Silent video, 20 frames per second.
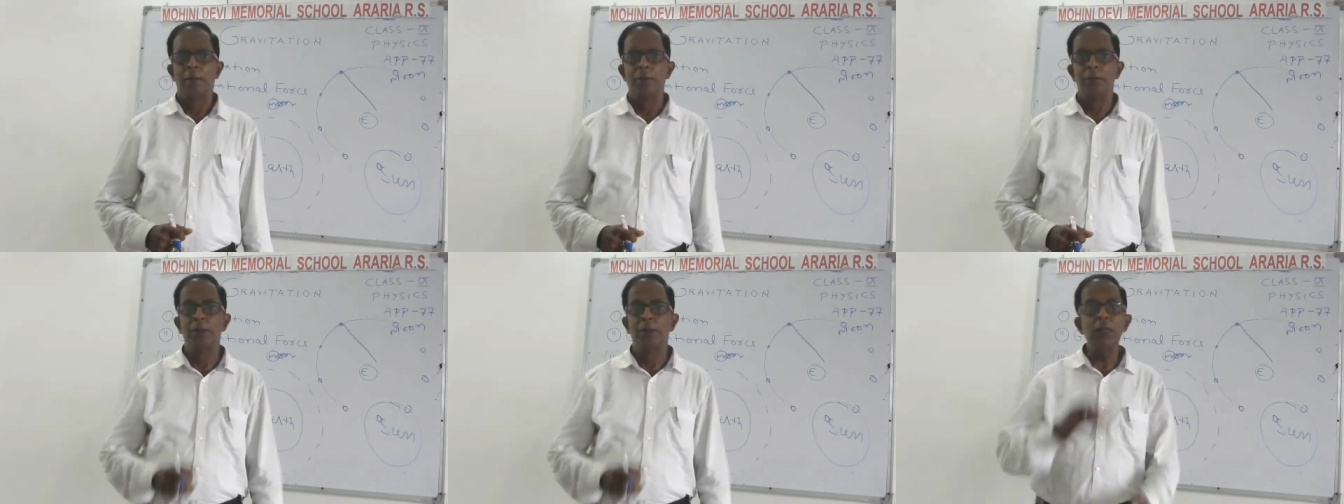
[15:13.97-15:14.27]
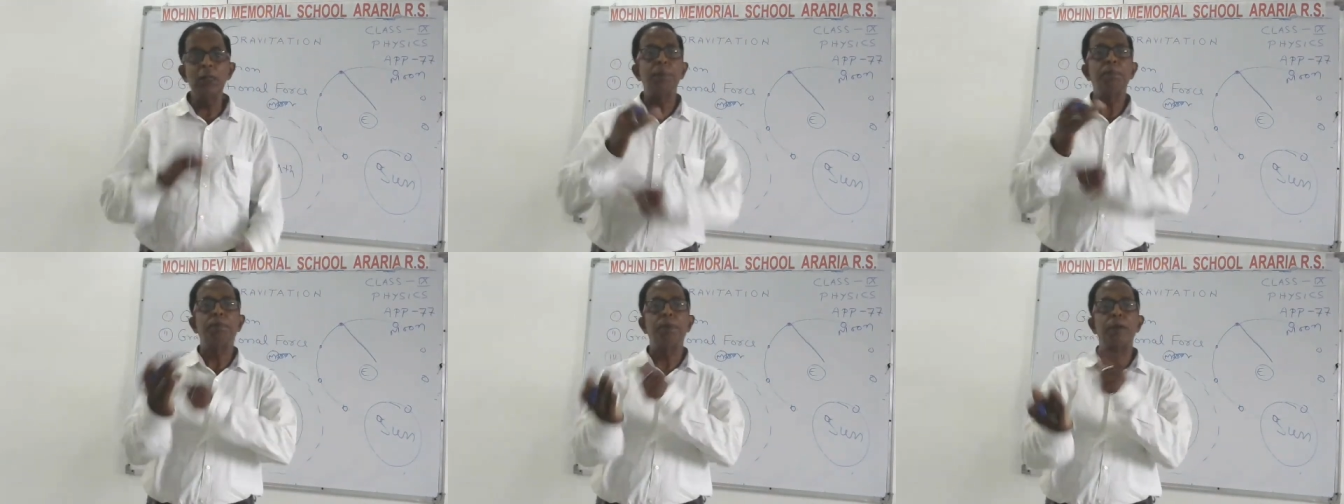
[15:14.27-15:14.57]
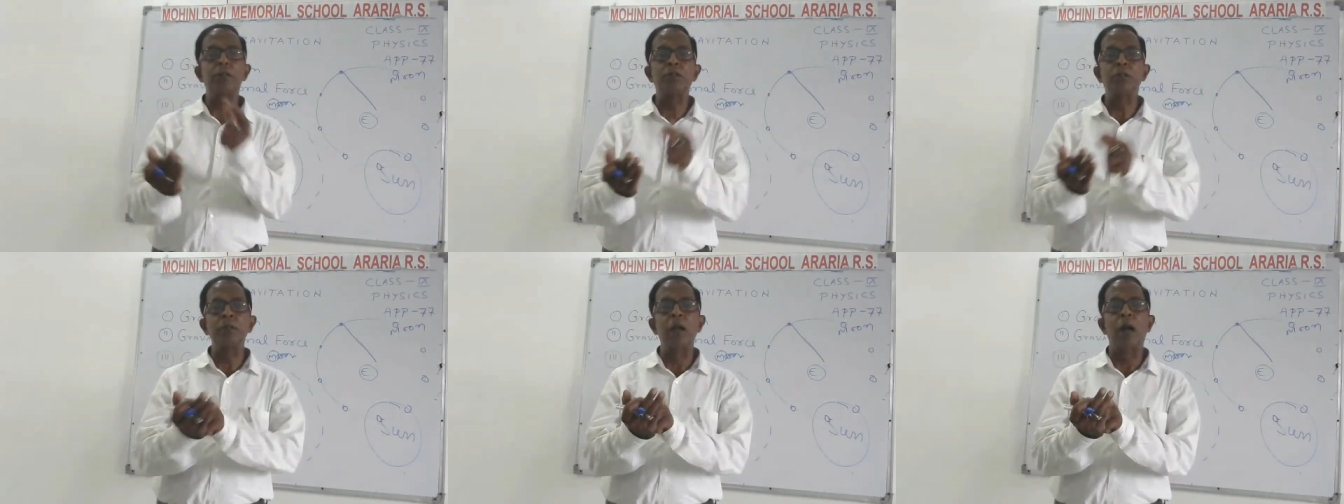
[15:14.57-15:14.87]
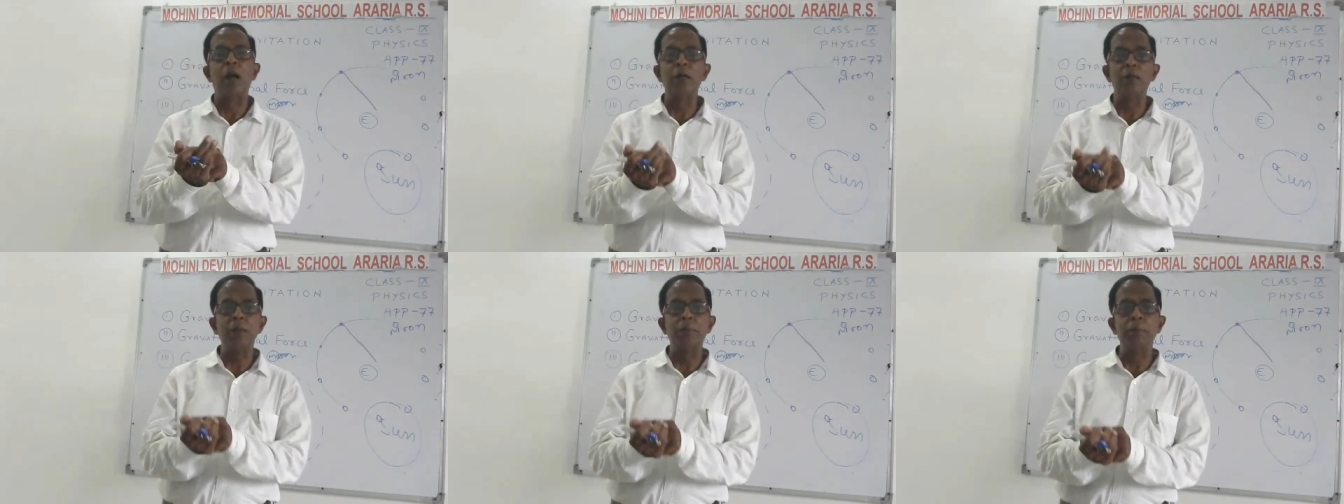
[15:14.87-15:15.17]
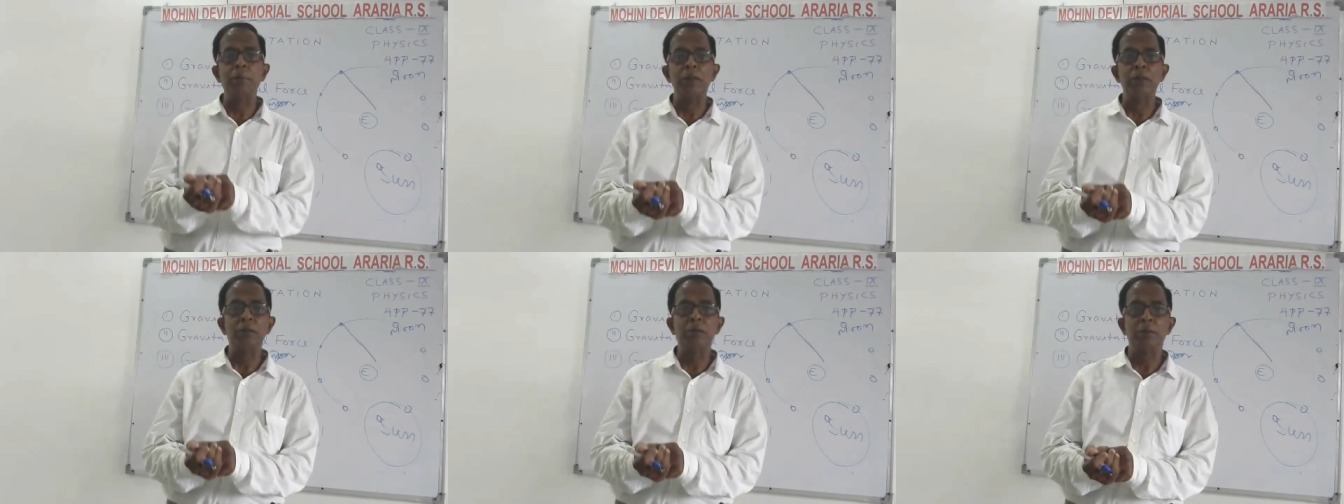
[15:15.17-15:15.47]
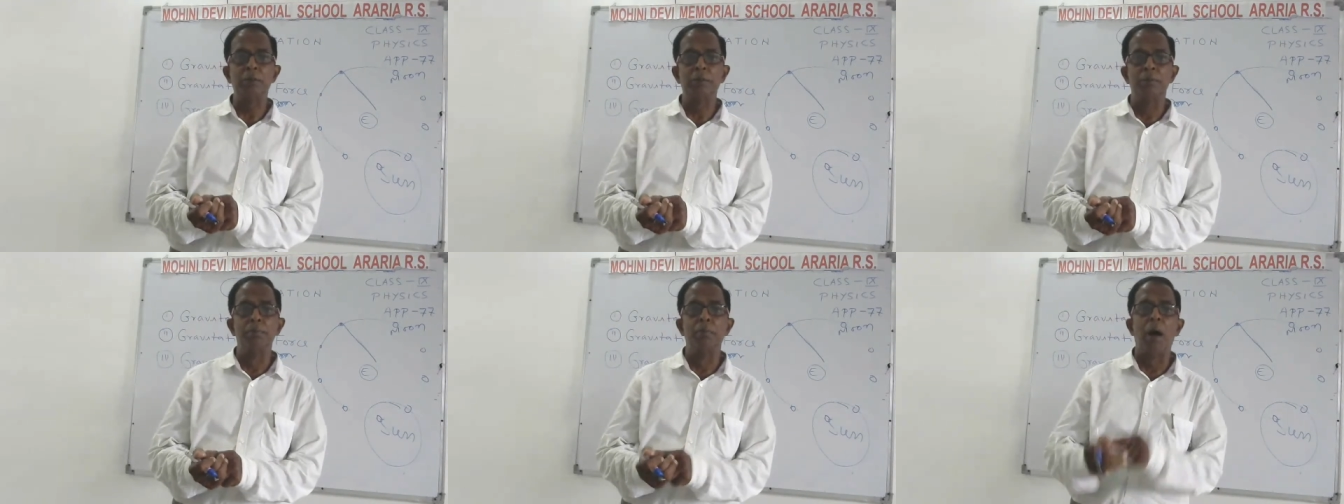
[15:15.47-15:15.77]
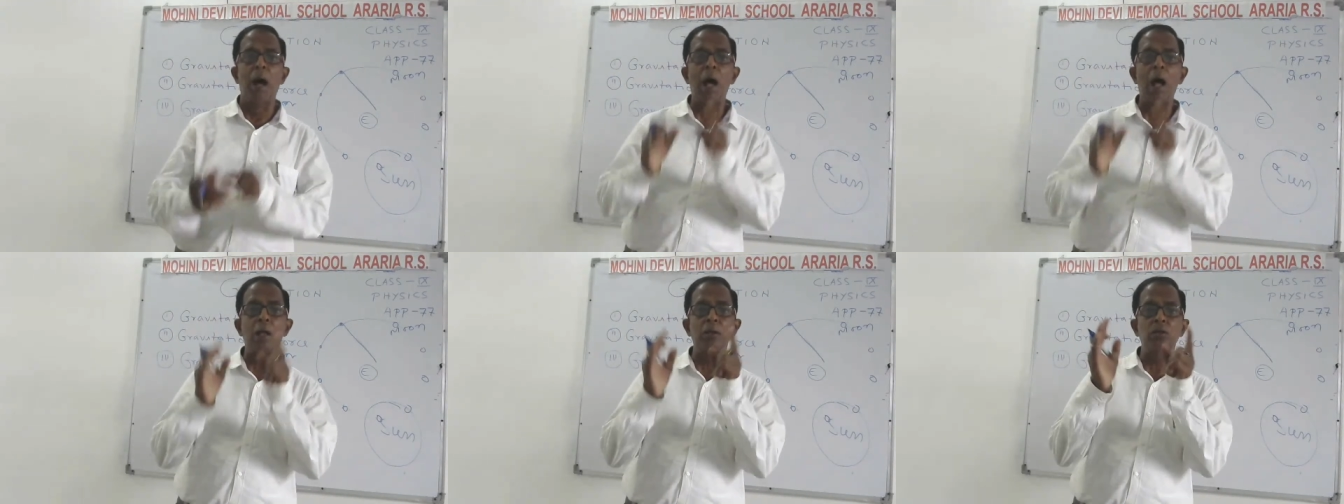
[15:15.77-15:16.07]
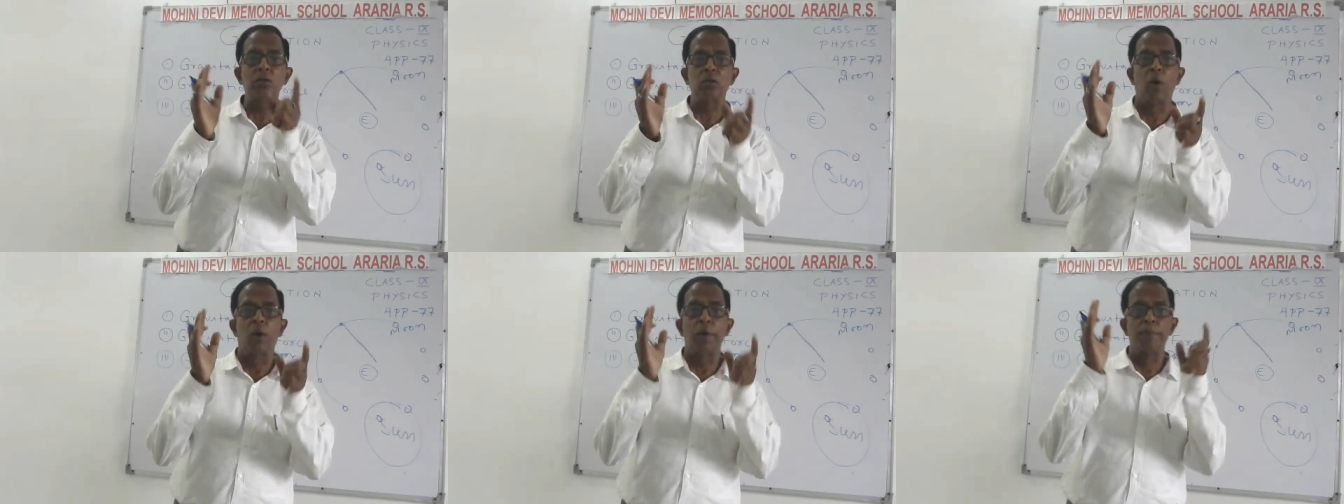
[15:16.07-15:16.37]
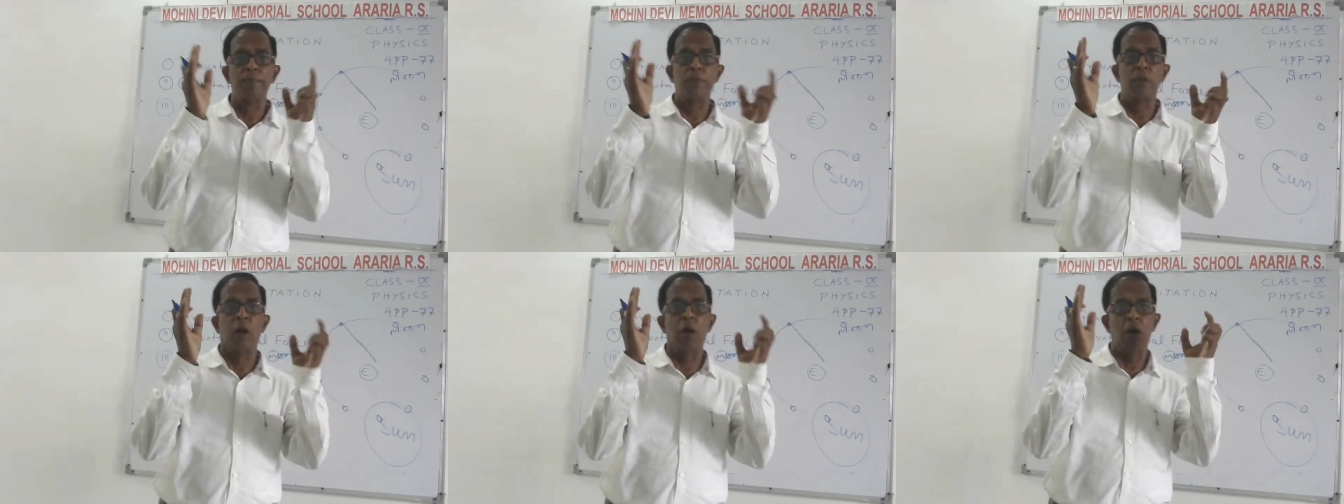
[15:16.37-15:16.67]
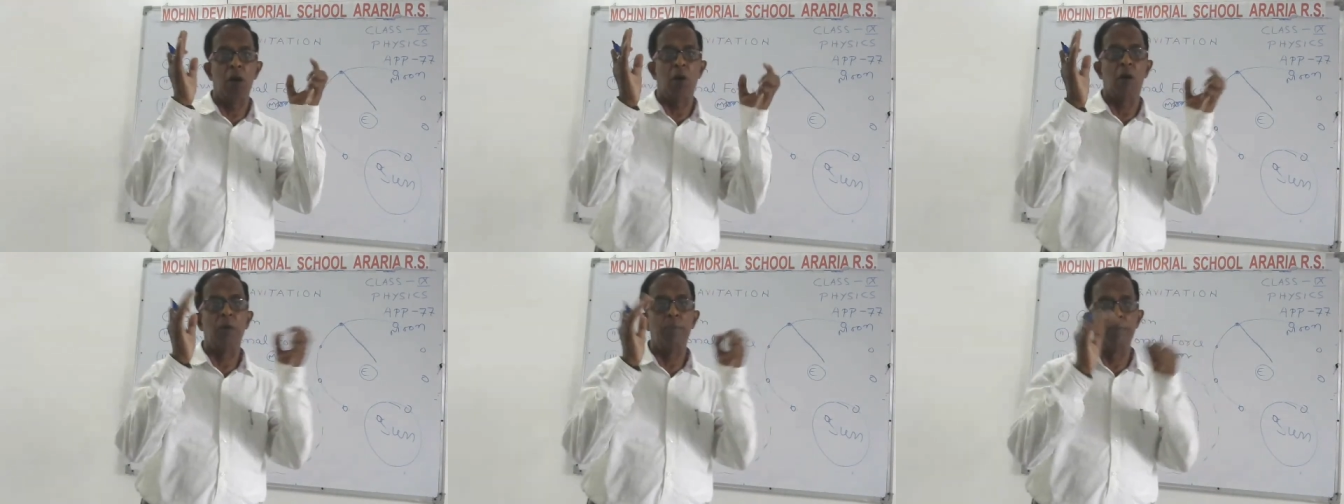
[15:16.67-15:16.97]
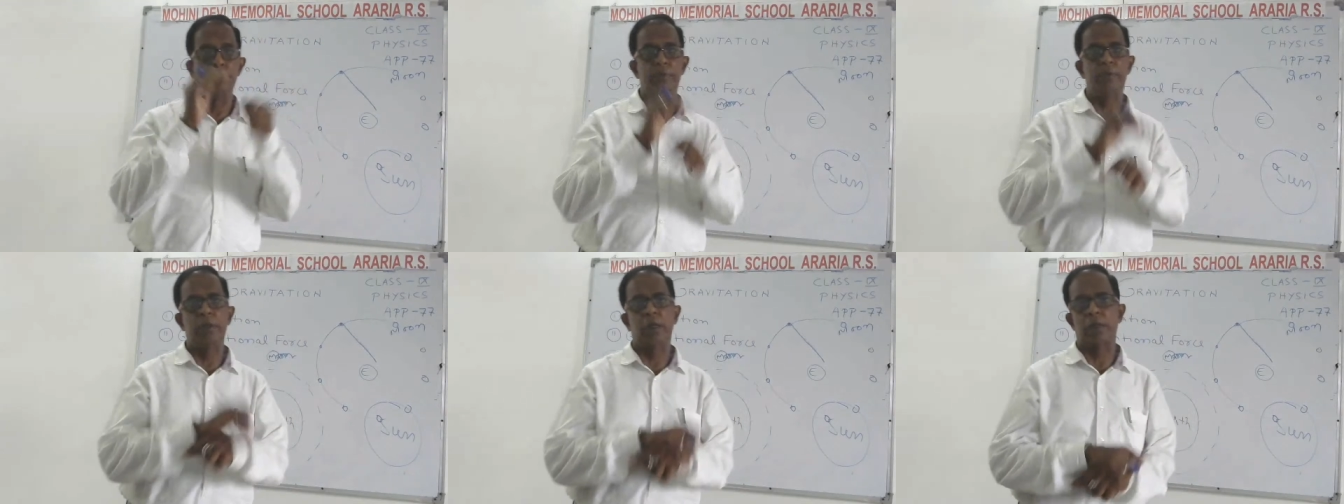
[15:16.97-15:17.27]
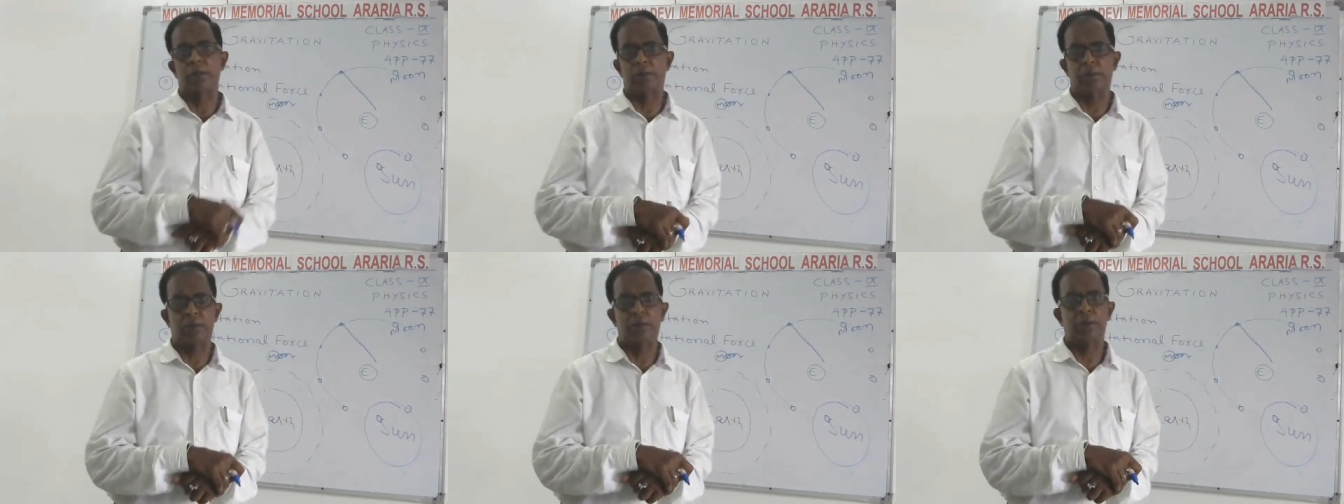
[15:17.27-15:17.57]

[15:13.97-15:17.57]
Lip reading: This personality means mass of the object.